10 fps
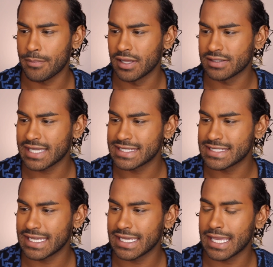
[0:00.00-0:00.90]

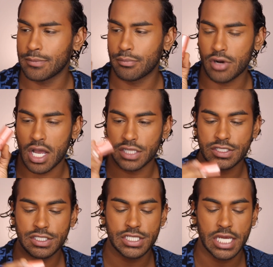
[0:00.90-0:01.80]
Multi-Stick in
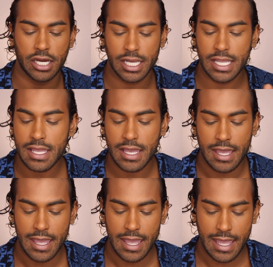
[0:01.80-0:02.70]
Bronze Cherry.
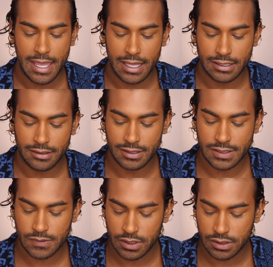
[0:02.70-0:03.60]
And
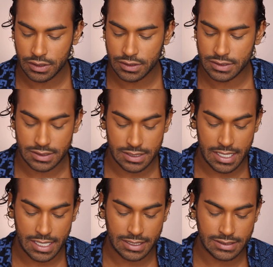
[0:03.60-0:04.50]
this one looks
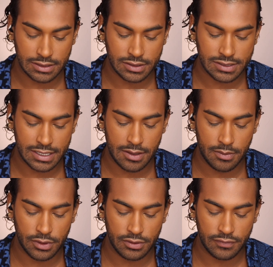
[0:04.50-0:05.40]
nice. It looks like a
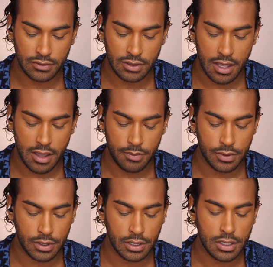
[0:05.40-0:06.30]
beautiful
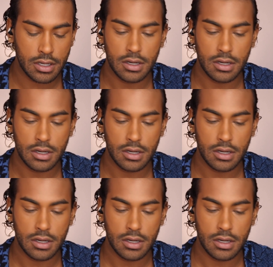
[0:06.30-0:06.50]
copper,